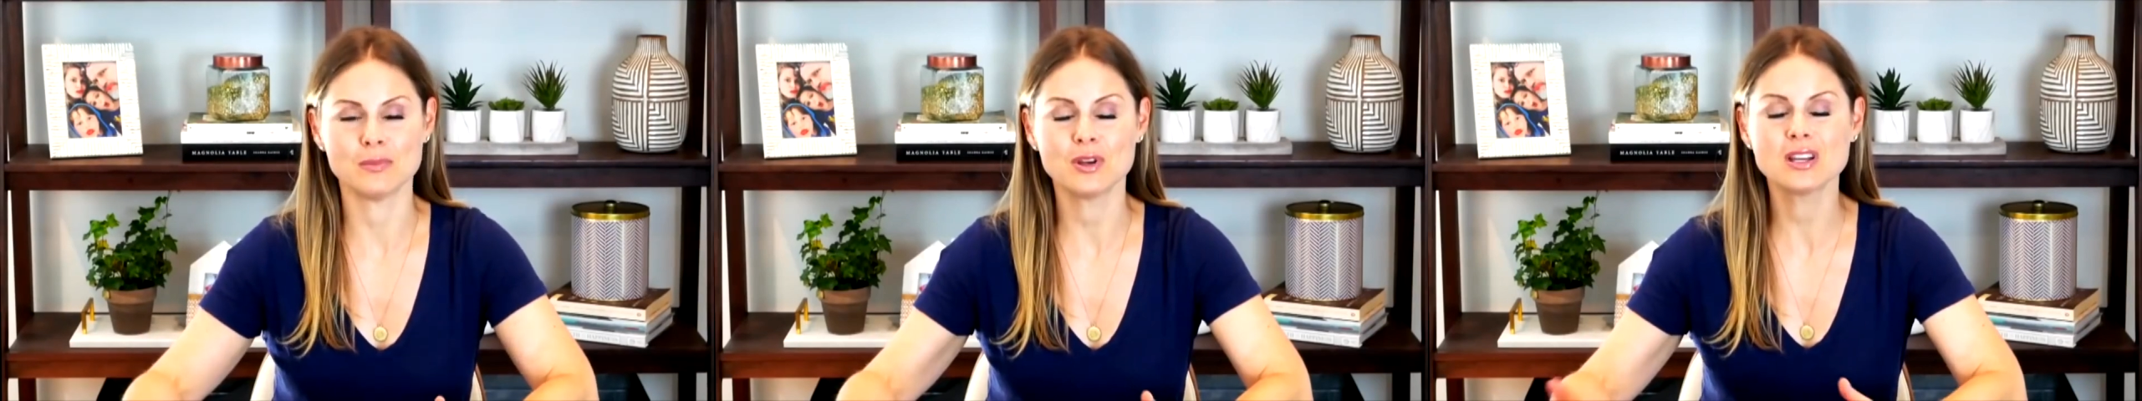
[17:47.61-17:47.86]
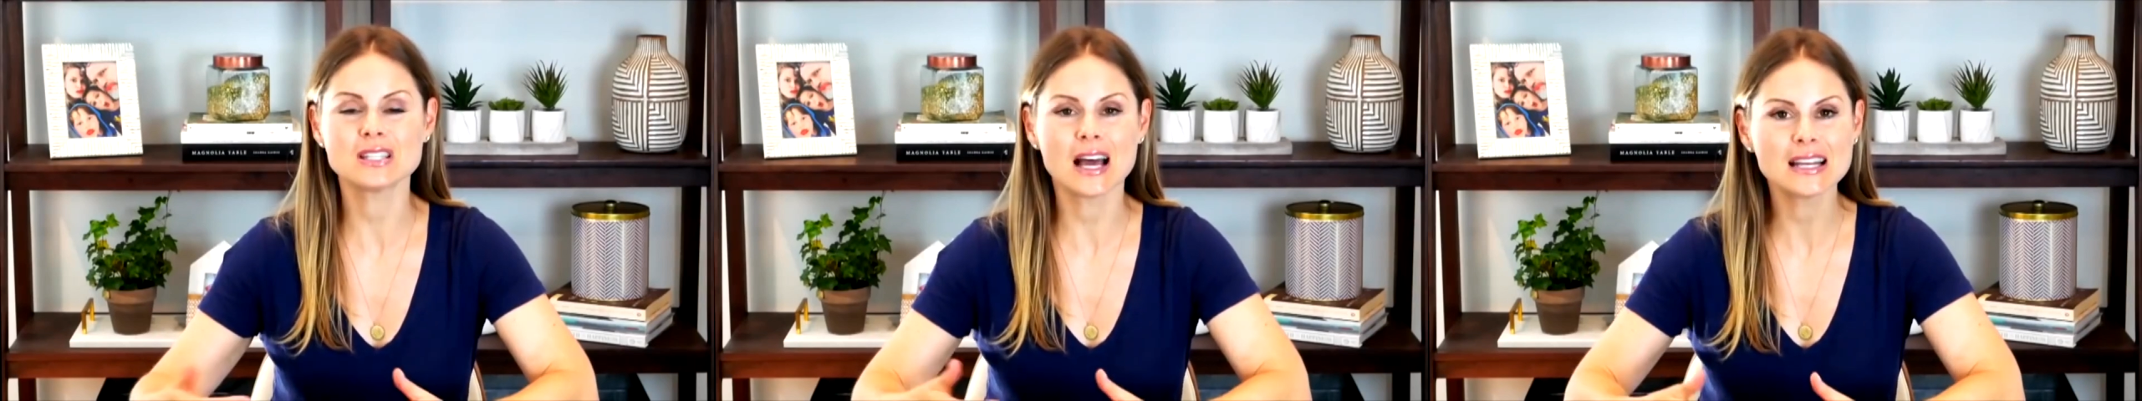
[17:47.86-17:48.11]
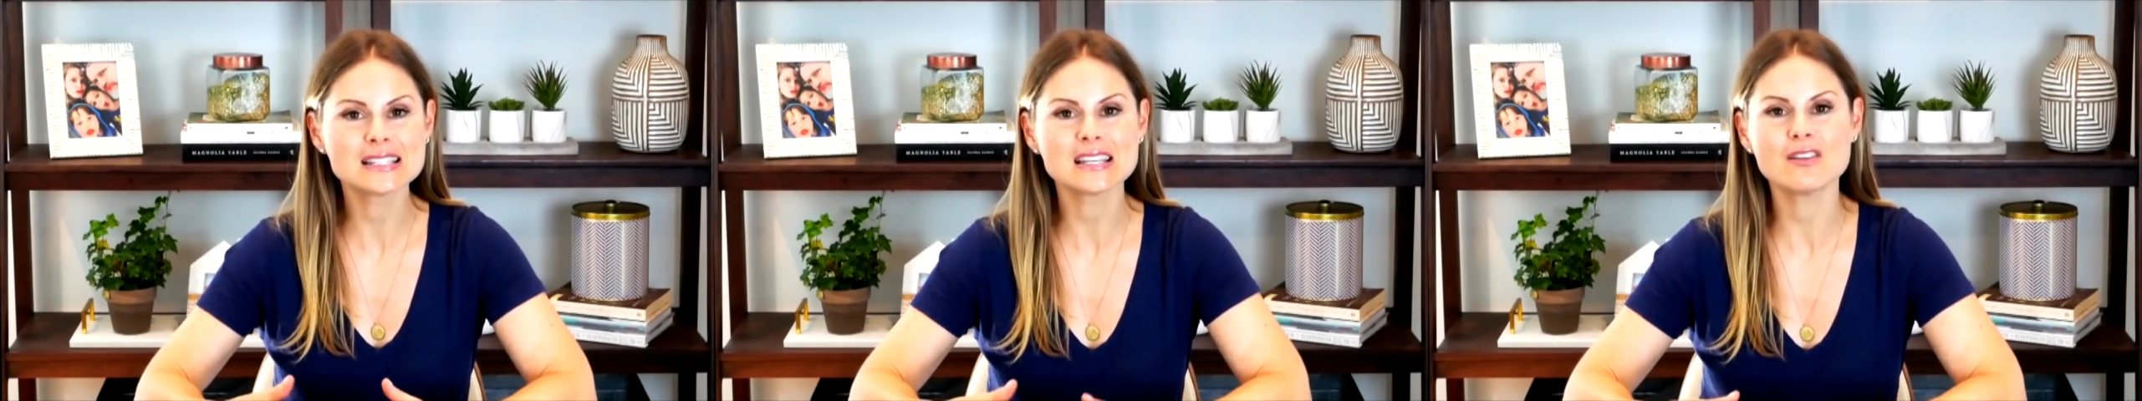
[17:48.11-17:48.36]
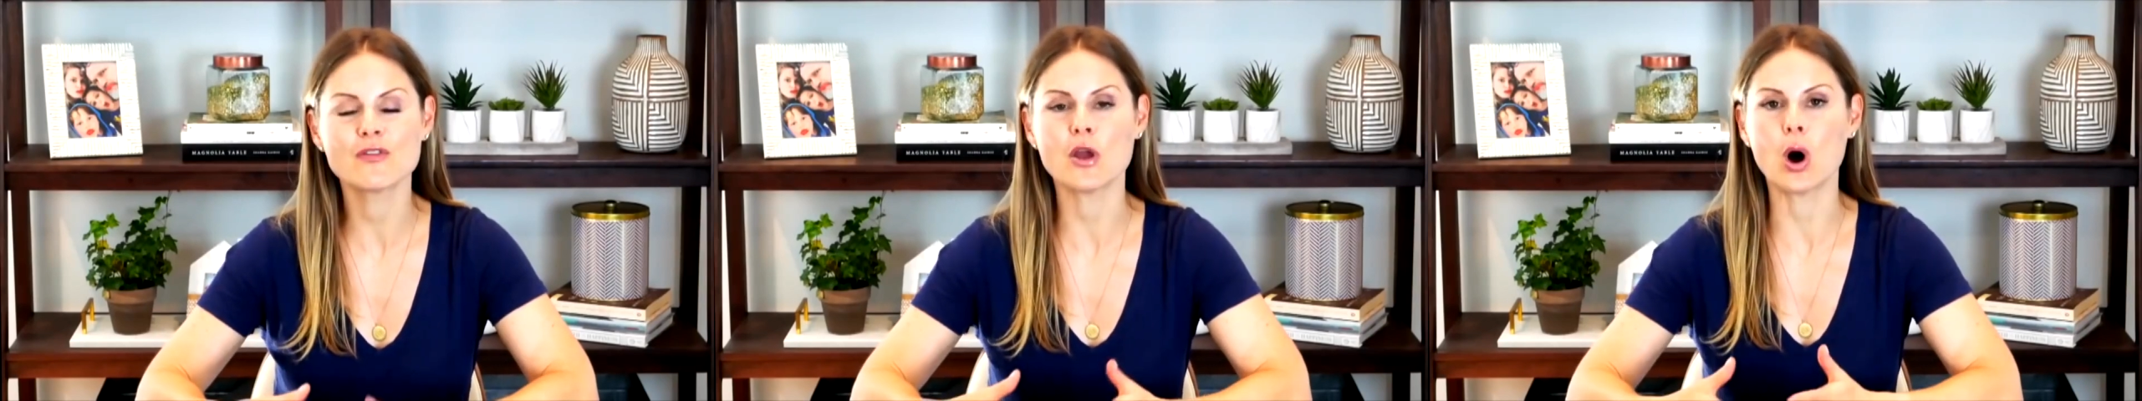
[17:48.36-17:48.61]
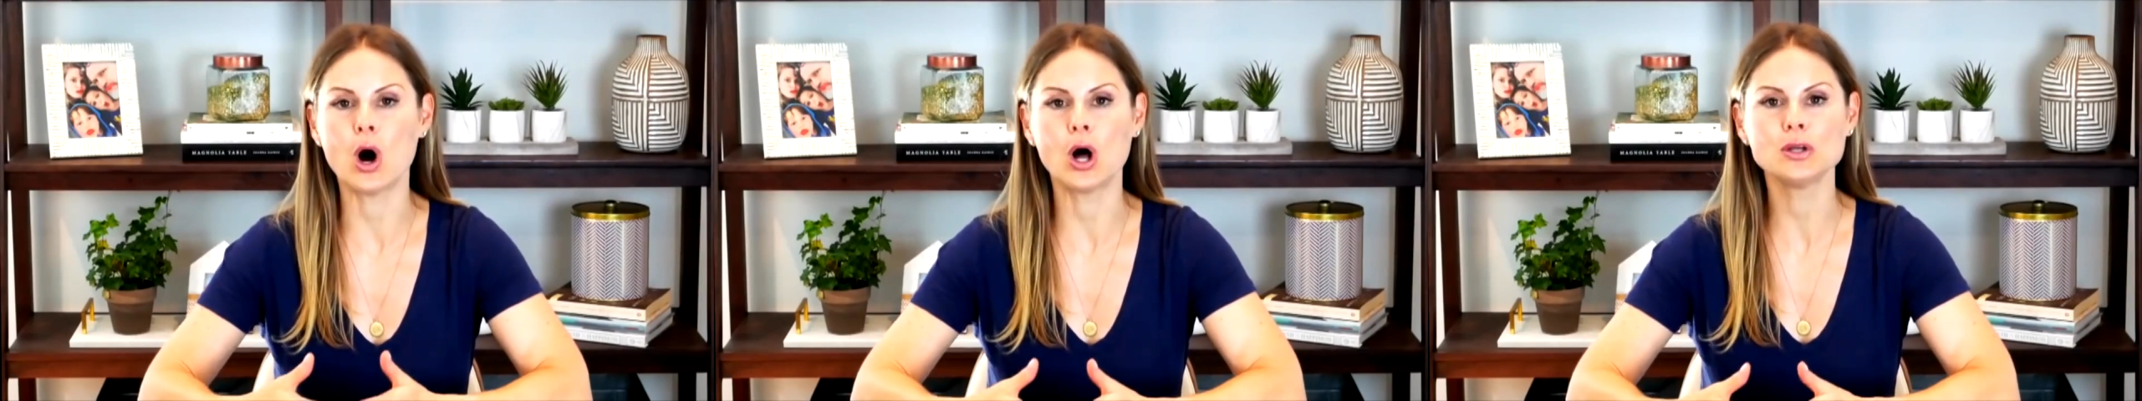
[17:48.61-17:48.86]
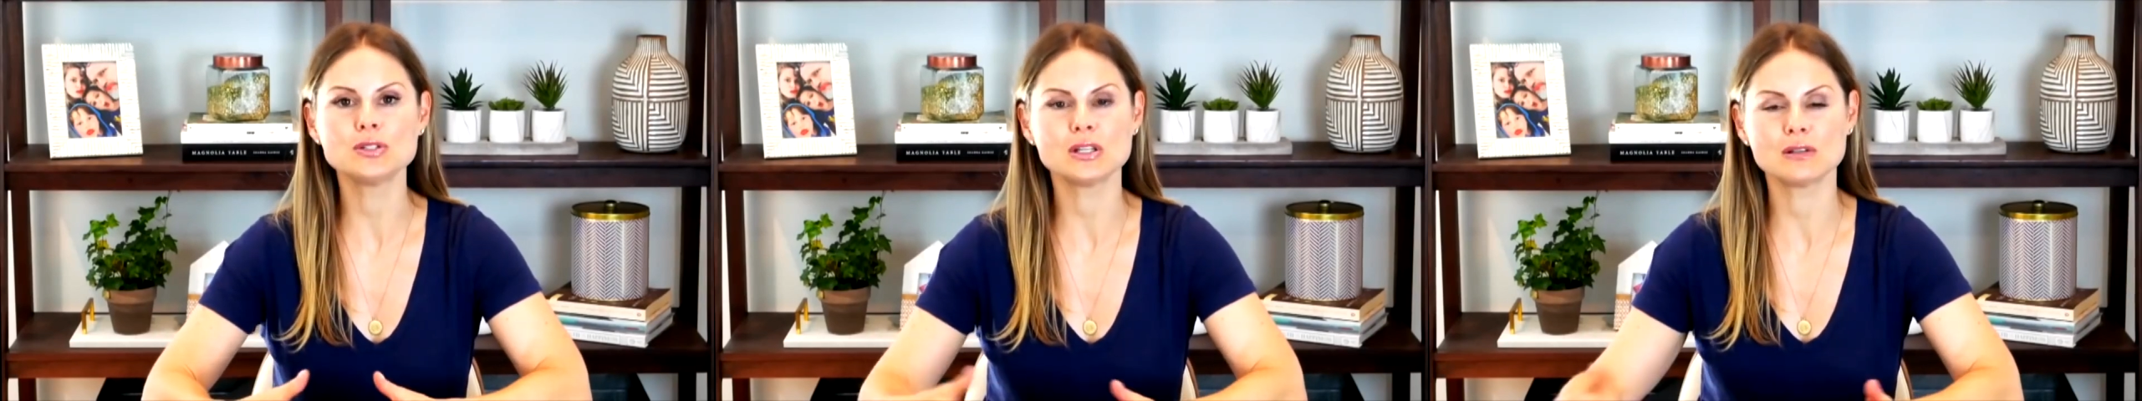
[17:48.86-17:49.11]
Because honestly, if we all sit